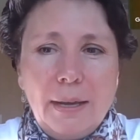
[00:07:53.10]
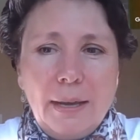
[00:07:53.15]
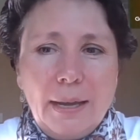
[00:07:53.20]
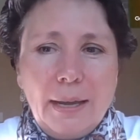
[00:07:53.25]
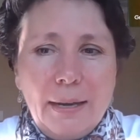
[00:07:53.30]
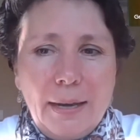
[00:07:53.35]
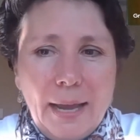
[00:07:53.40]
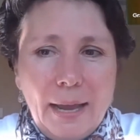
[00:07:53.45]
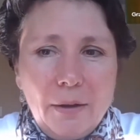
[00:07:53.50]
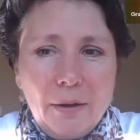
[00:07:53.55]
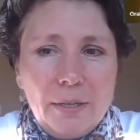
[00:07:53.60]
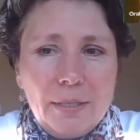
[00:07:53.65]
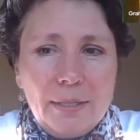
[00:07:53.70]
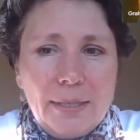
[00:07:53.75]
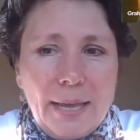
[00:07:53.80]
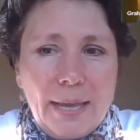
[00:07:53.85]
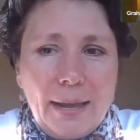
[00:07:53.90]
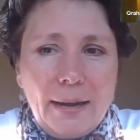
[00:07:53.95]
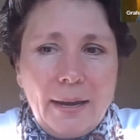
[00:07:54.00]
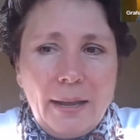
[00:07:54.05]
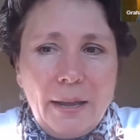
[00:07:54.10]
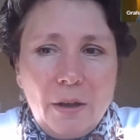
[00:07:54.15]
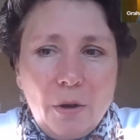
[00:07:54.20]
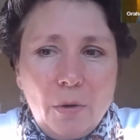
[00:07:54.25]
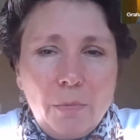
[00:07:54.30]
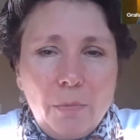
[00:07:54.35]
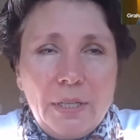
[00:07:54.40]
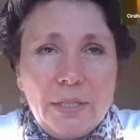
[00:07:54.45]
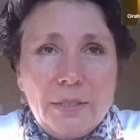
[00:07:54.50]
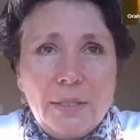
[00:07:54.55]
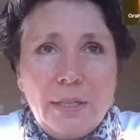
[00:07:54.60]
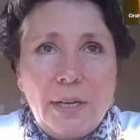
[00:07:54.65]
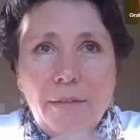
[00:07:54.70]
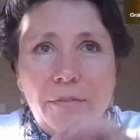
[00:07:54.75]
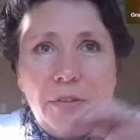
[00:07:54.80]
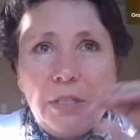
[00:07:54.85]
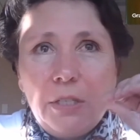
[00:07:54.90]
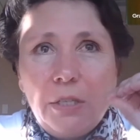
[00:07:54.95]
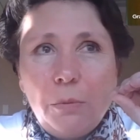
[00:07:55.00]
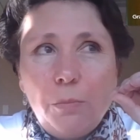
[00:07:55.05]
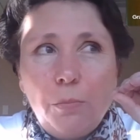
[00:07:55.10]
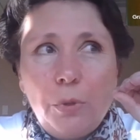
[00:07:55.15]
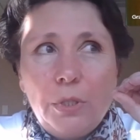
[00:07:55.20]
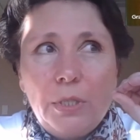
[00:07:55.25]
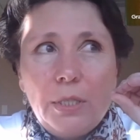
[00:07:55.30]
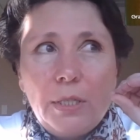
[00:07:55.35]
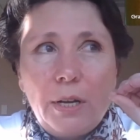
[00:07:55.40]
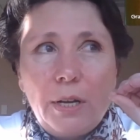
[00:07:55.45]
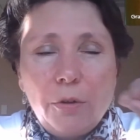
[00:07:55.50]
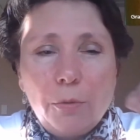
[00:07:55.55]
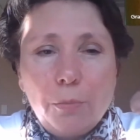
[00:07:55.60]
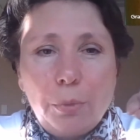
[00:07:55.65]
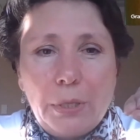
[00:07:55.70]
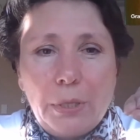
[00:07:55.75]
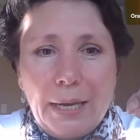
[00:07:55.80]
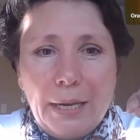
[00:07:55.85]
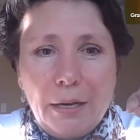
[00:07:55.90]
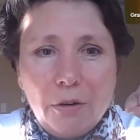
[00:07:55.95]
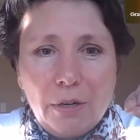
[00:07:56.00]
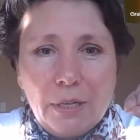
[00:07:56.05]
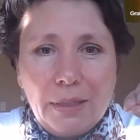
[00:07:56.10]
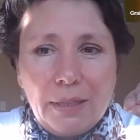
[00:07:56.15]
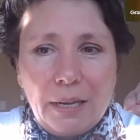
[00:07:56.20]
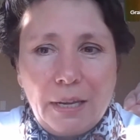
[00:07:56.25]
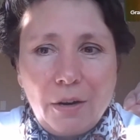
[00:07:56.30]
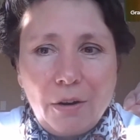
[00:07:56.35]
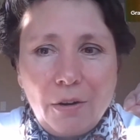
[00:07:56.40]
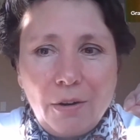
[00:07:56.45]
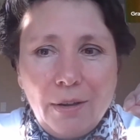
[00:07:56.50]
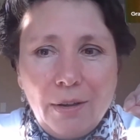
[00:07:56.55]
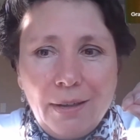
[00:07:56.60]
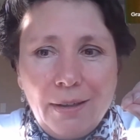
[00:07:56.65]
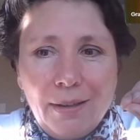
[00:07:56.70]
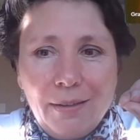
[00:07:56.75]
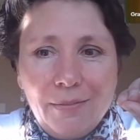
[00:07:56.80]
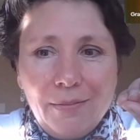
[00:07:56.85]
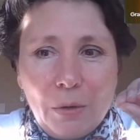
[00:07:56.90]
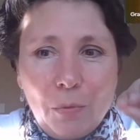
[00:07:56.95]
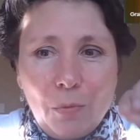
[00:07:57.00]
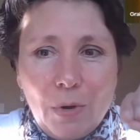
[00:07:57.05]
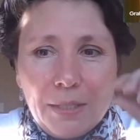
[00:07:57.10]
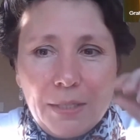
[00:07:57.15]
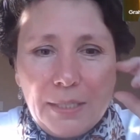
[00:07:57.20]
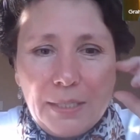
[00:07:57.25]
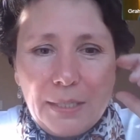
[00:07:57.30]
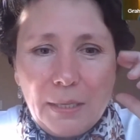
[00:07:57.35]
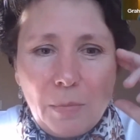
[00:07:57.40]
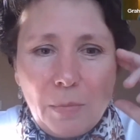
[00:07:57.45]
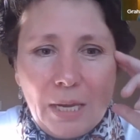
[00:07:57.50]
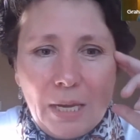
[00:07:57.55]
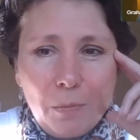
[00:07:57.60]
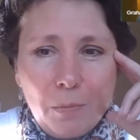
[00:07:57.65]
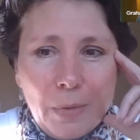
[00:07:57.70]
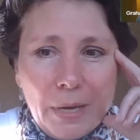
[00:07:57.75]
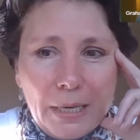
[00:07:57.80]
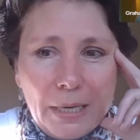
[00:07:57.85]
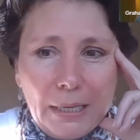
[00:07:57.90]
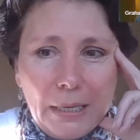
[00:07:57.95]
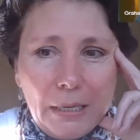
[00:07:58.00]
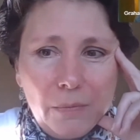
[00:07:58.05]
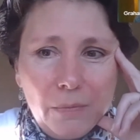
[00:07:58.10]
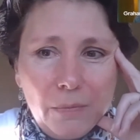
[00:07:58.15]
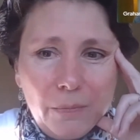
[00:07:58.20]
And how does that help? Because it obviously puts another player in there that wants to make money.